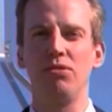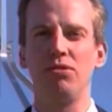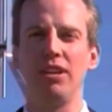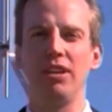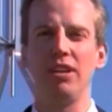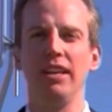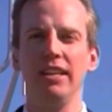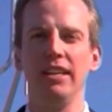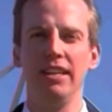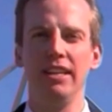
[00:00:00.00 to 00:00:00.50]
We'll
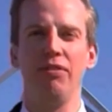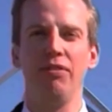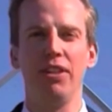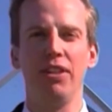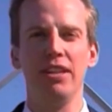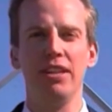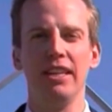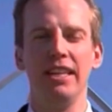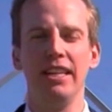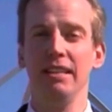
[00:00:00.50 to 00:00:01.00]
see if
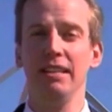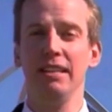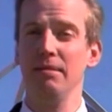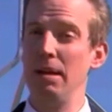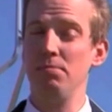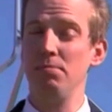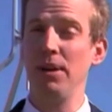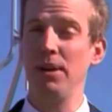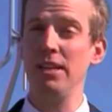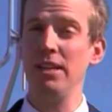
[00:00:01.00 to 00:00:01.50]
there's any
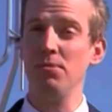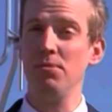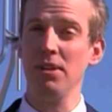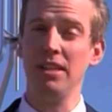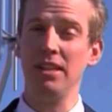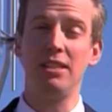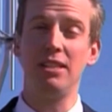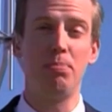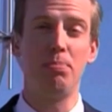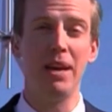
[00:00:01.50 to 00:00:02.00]
MPs
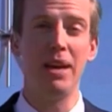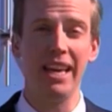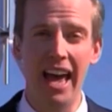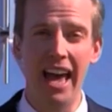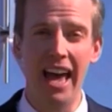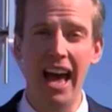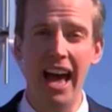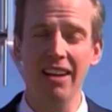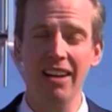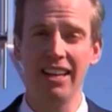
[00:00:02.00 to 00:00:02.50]
willing to
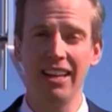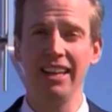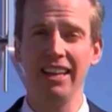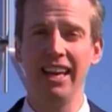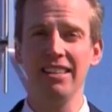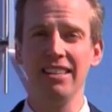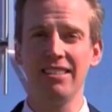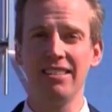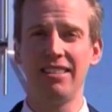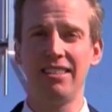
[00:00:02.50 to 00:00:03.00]
speak out
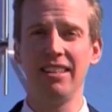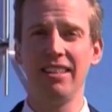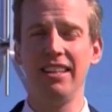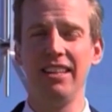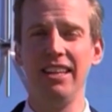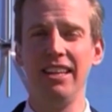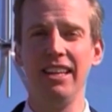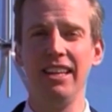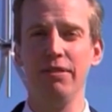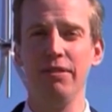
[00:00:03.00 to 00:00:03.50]
against
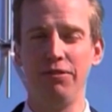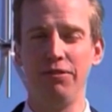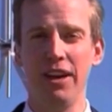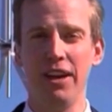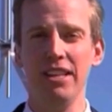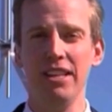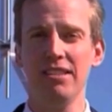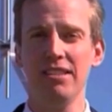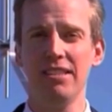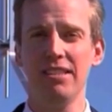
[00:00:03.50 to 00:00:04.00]
the
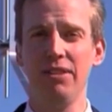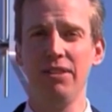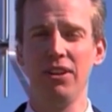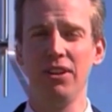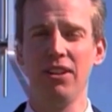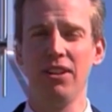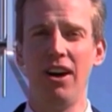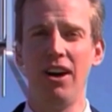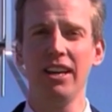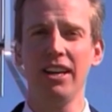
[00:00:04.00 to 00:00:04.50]
fence,
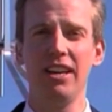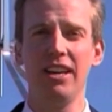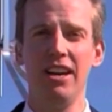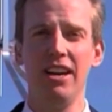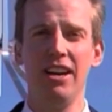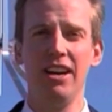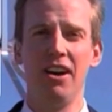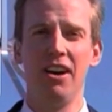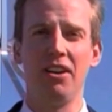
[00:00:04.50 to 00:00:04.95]
if you like,